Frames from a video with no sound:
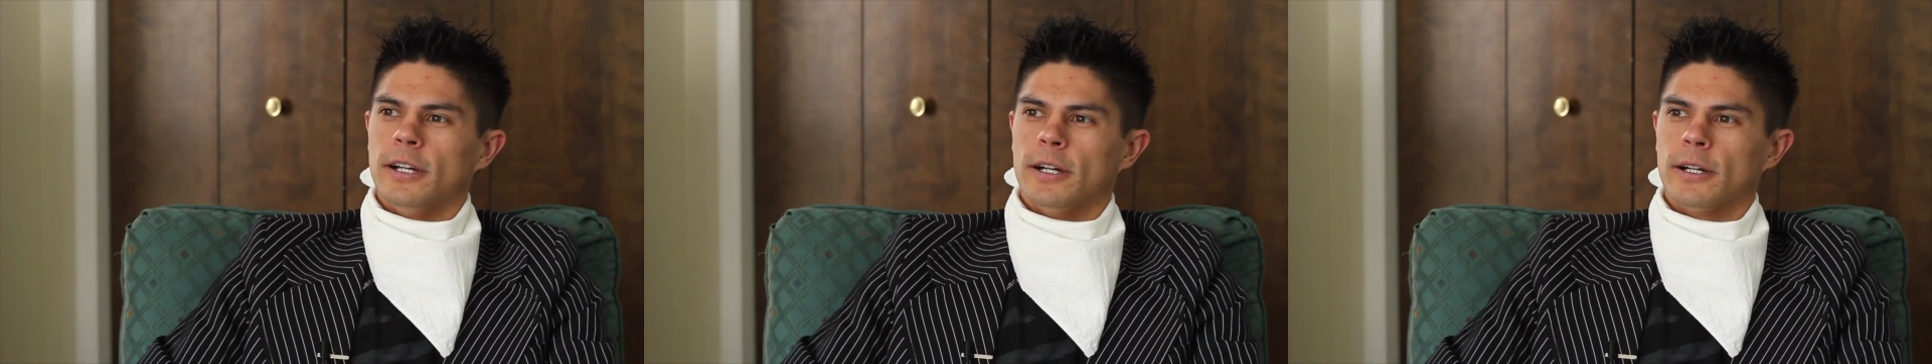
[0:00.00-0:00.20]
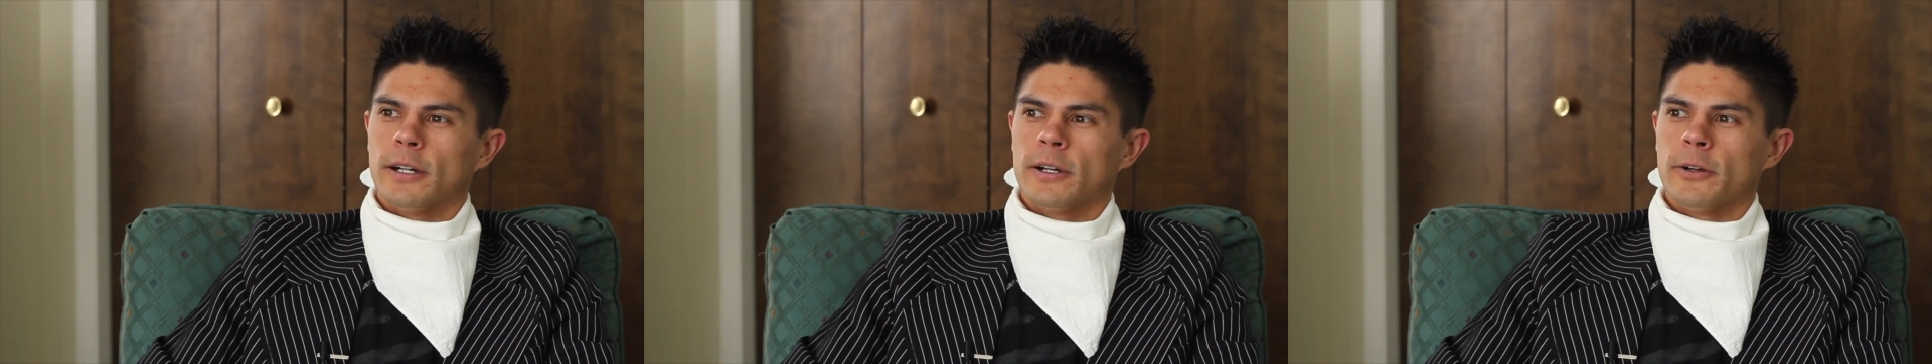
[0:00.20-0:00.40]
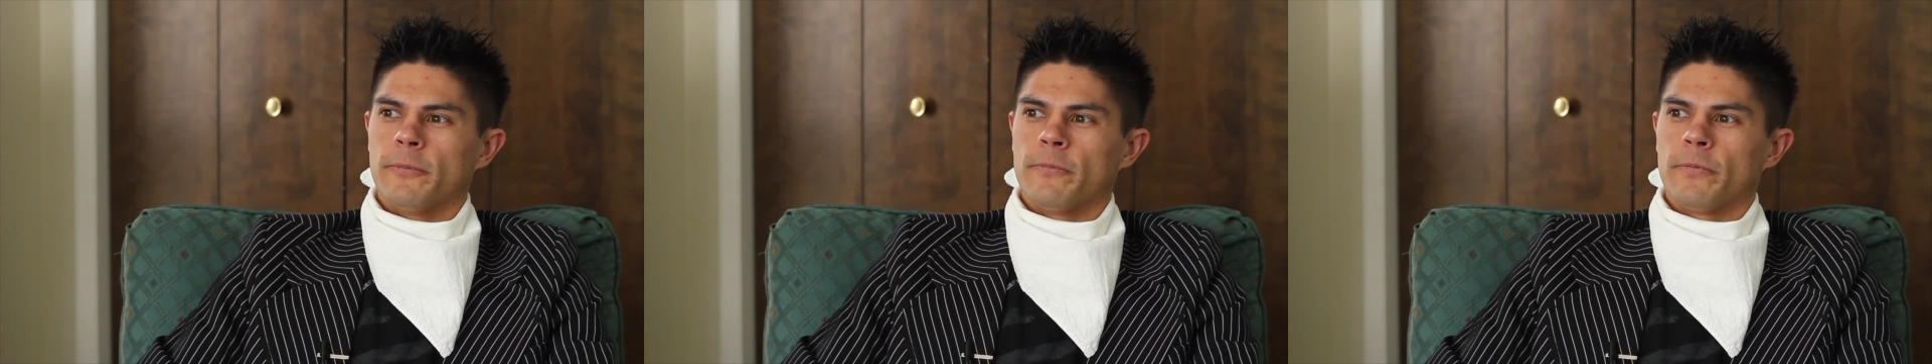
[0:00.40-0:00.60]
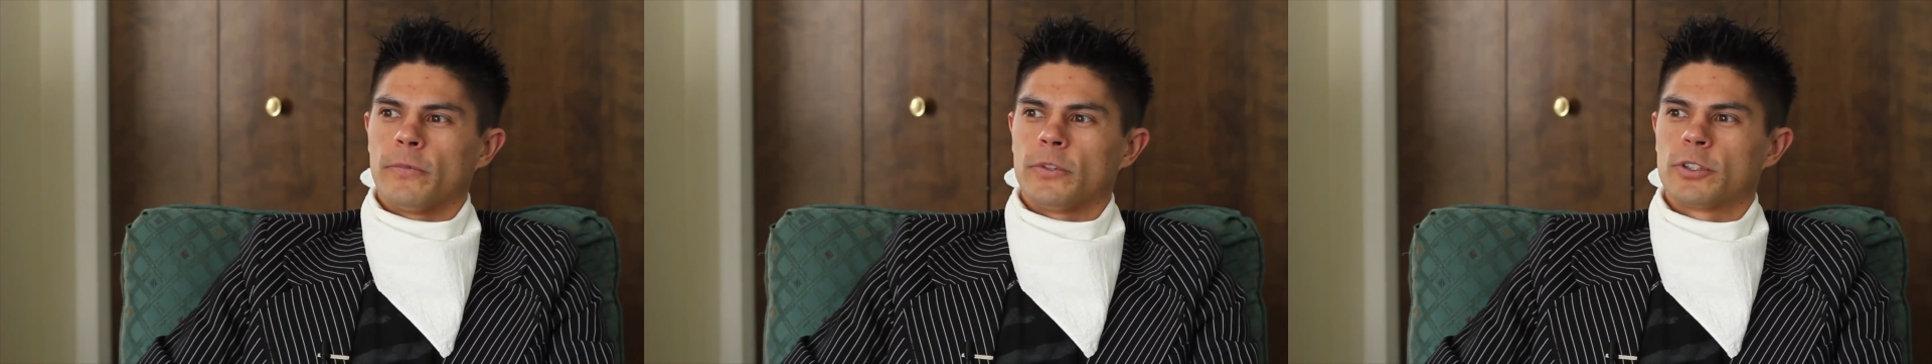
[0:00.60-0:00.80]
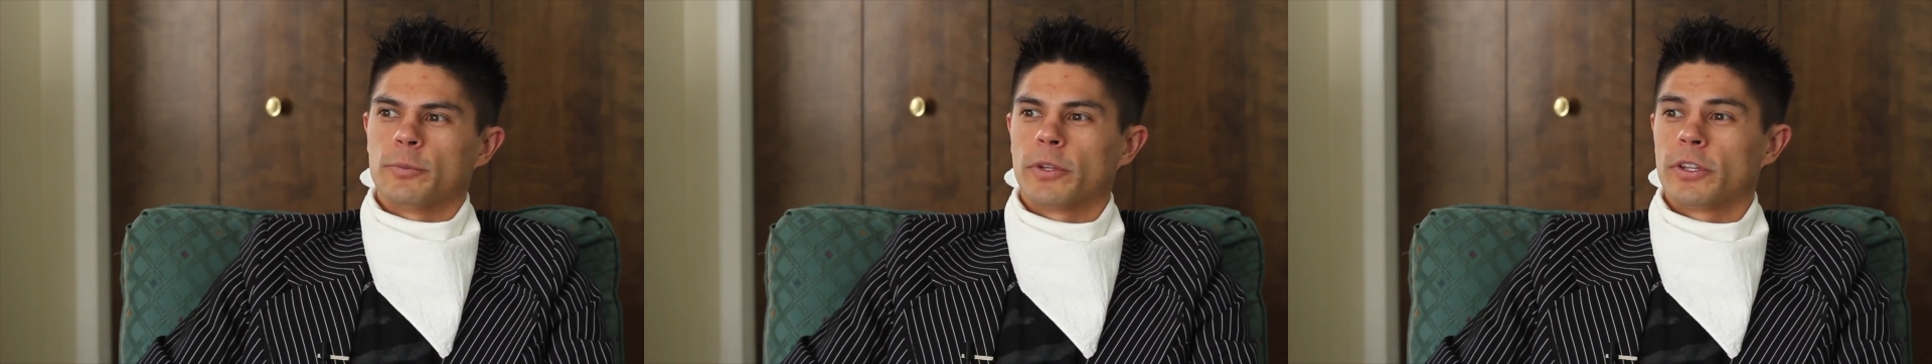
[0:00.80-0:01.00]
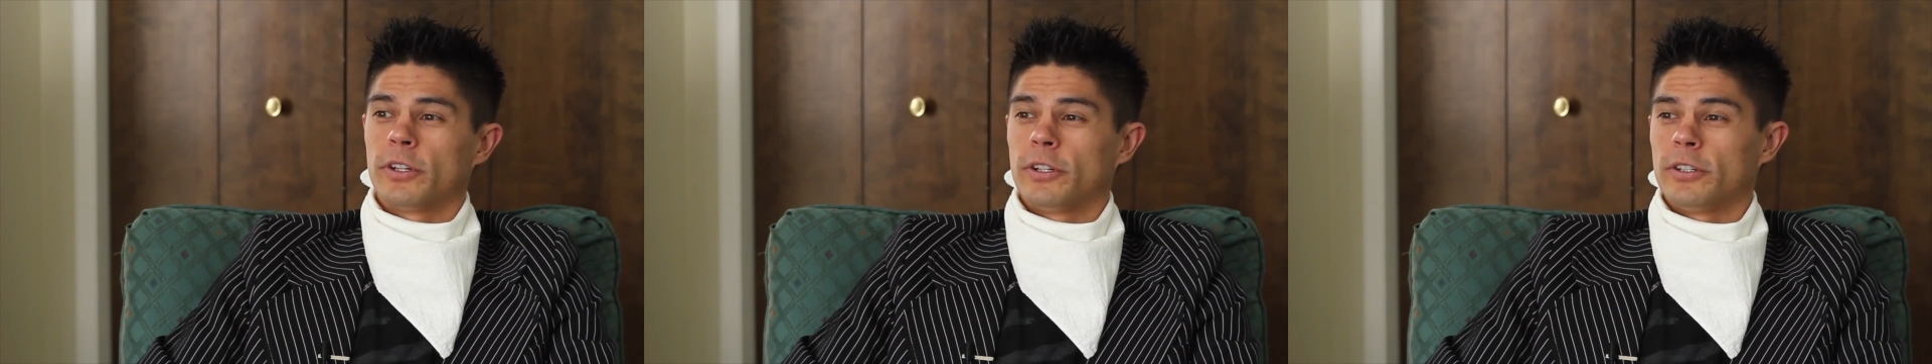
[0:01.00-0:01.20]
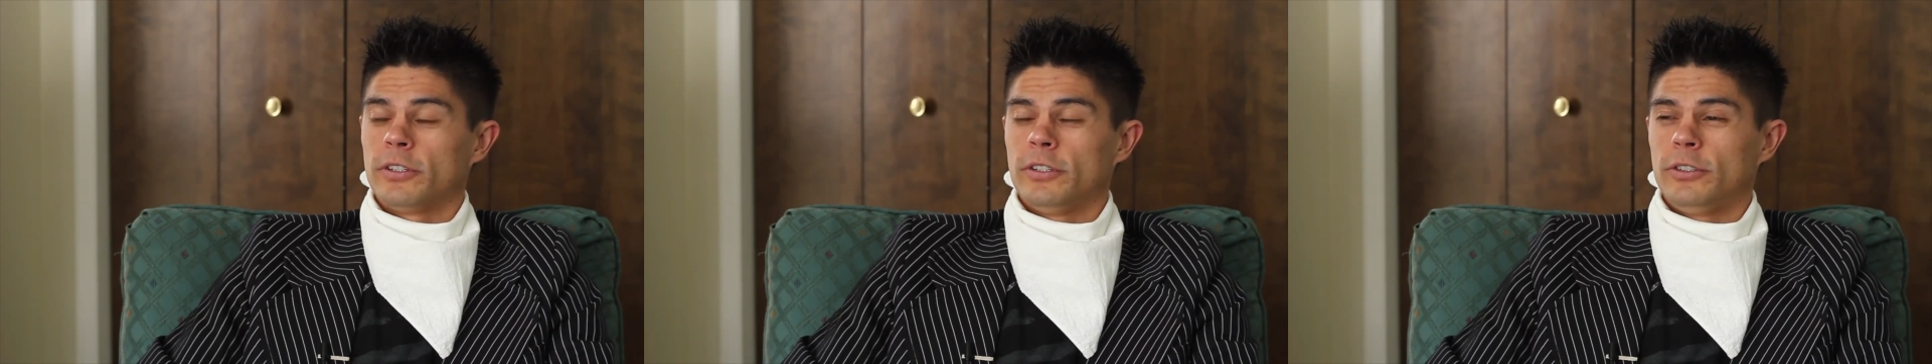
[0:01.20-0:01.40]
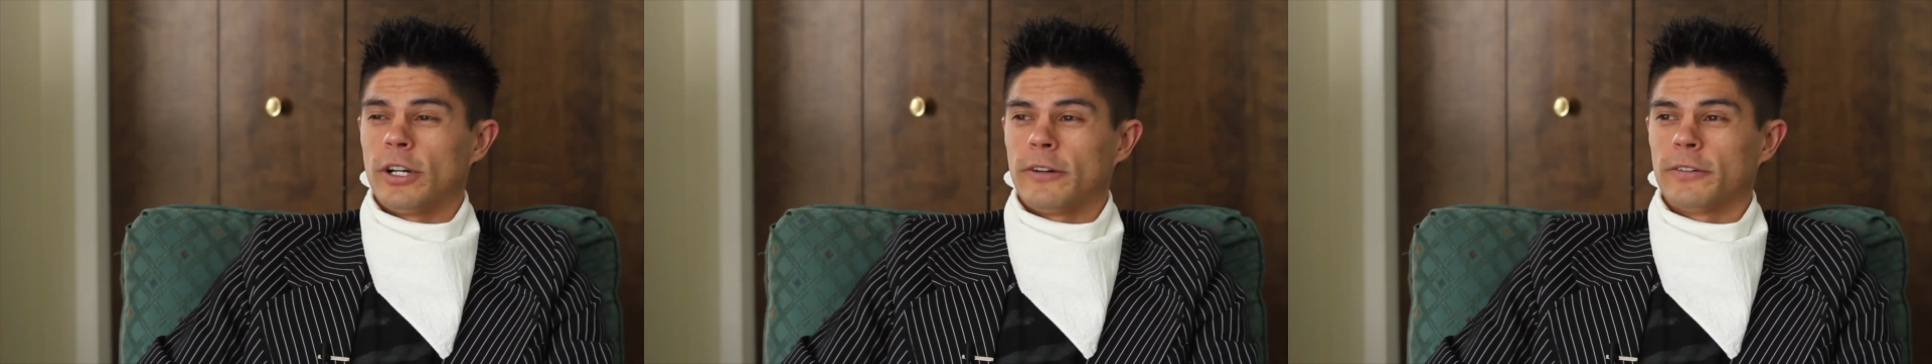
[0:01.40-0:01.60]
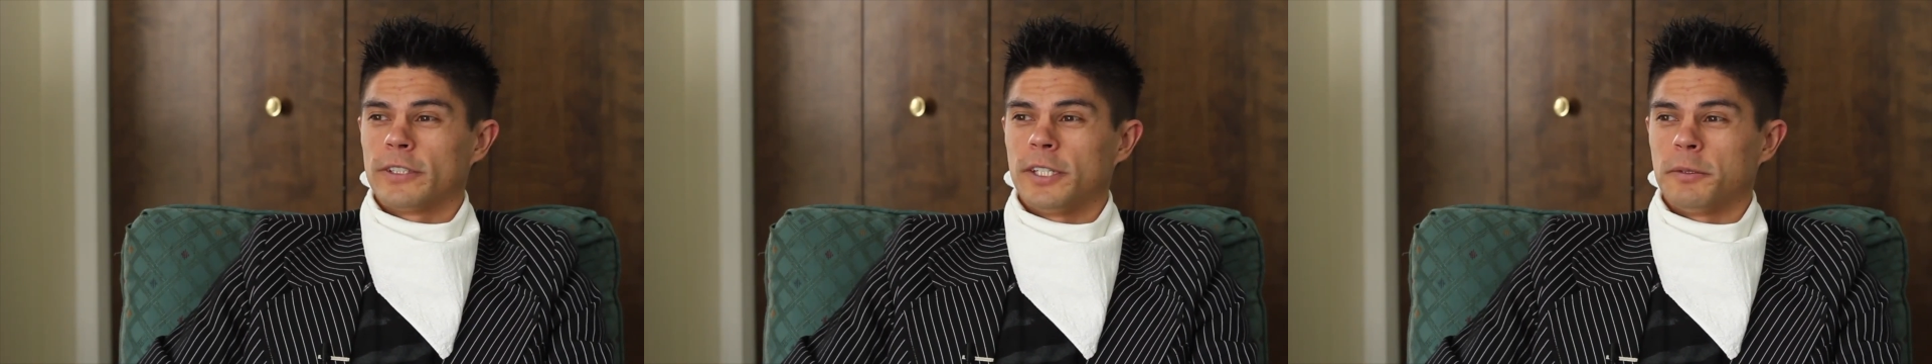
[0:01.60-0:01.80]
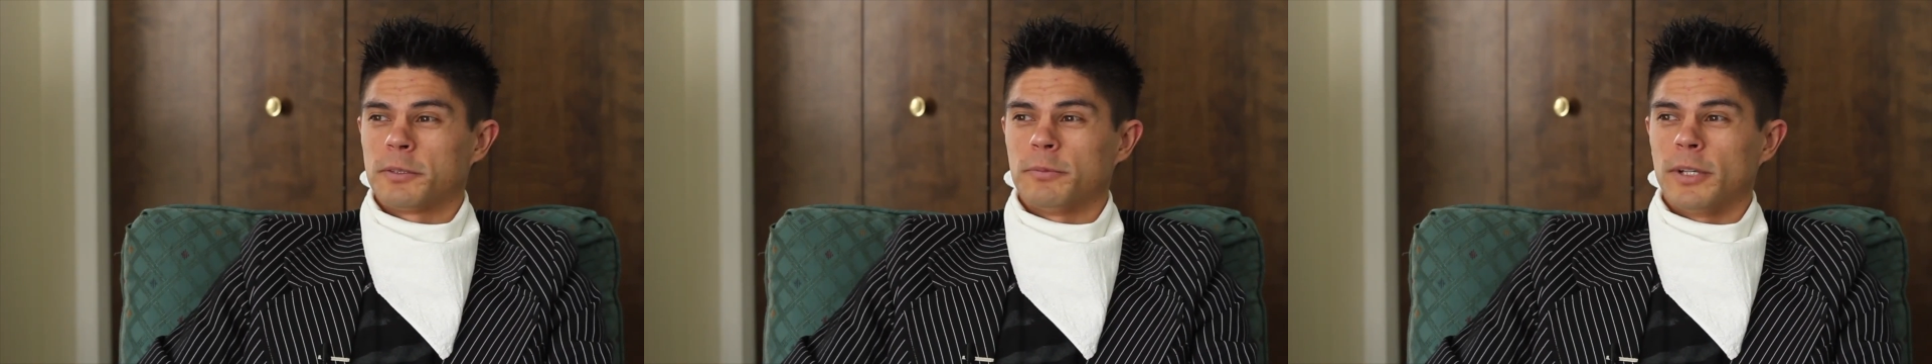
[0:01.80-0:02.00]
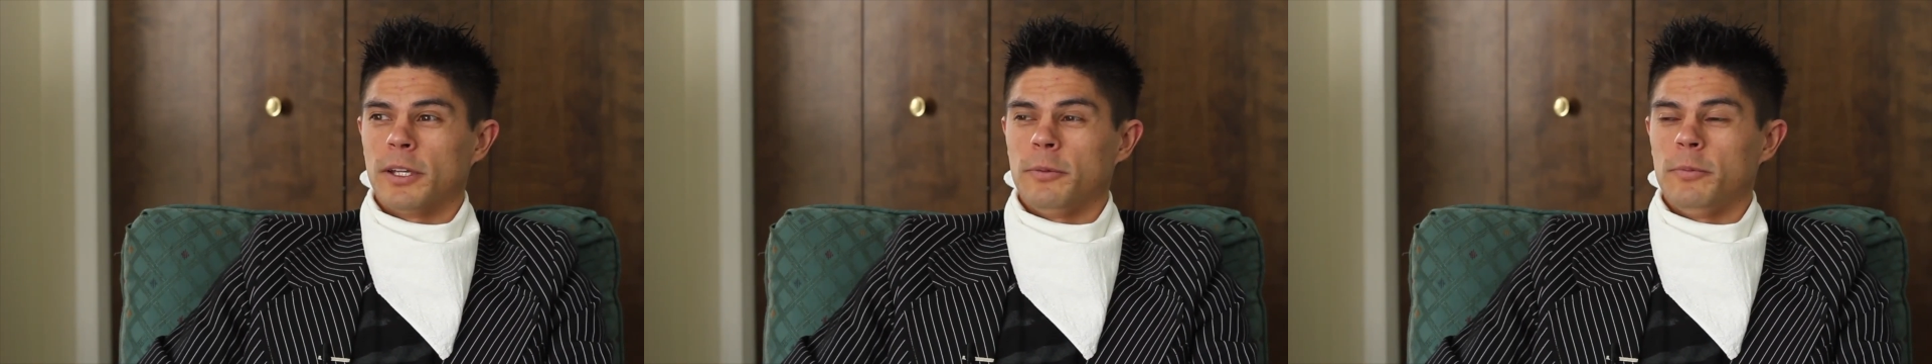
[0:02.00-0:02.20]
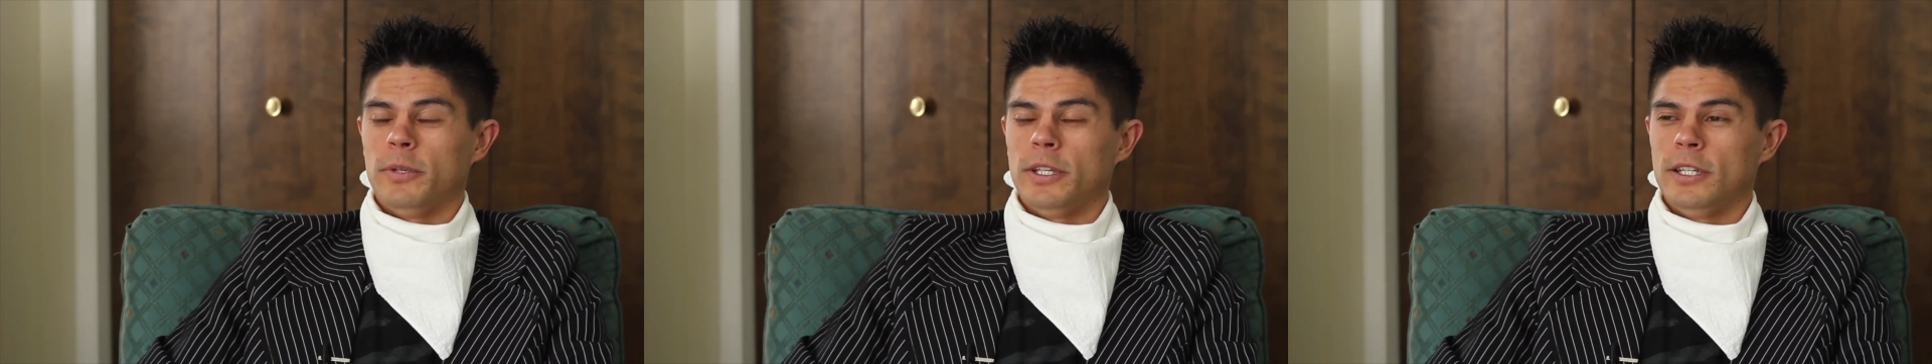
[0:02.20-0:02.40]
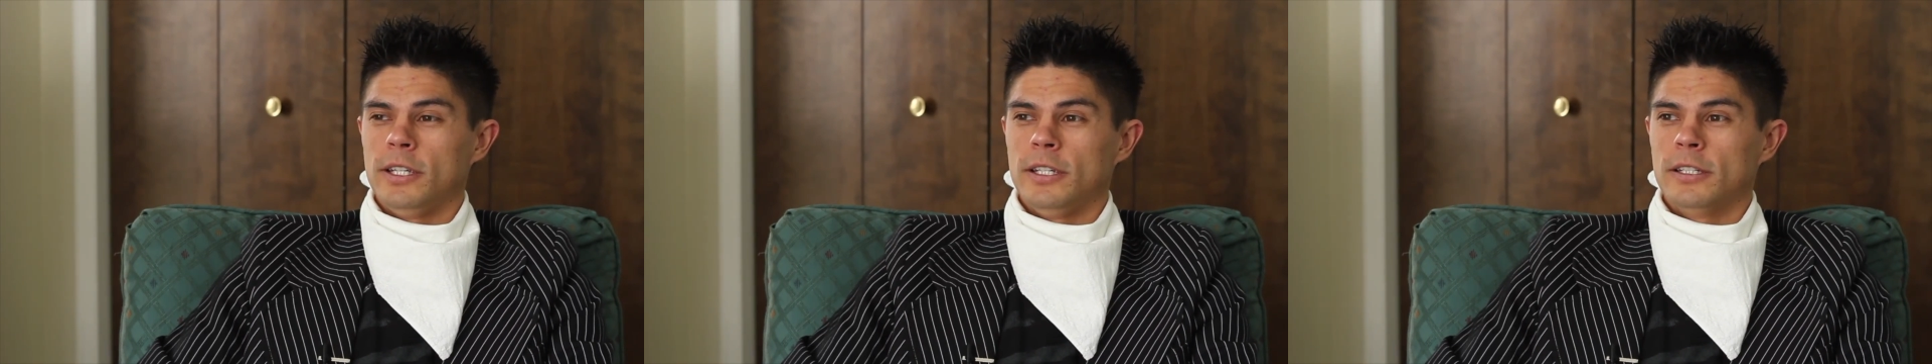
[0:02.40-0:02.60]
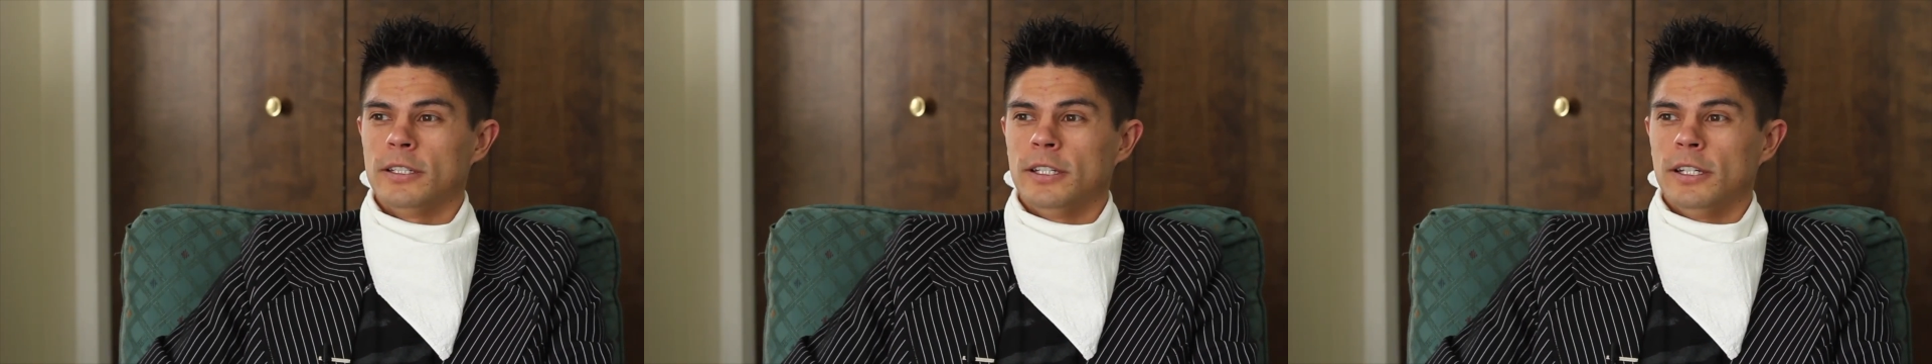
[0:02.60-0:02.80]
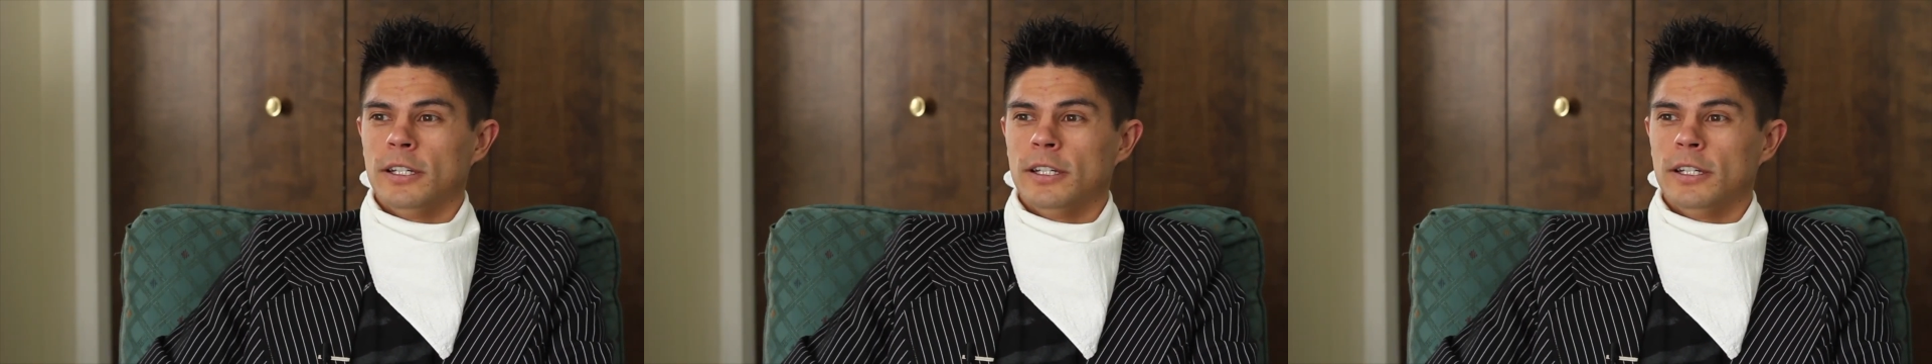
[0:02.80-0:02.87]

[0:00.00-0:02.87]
Some other travel tips might be